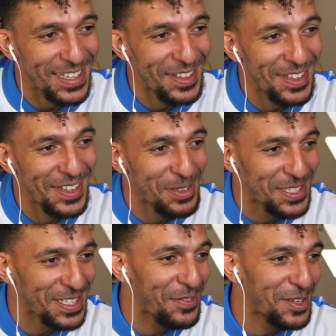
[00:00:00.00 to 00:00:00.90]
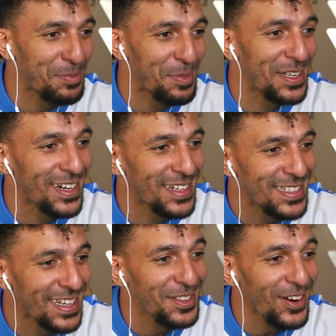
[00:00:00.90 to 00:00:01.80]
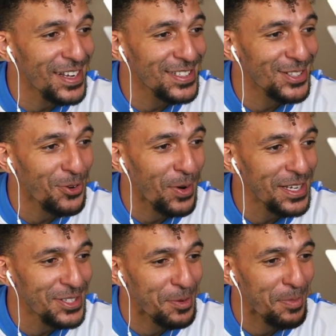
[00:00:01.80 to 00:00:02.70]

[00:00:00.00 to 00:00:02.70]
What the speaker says: Let me see if he's been done yet. There is no Racer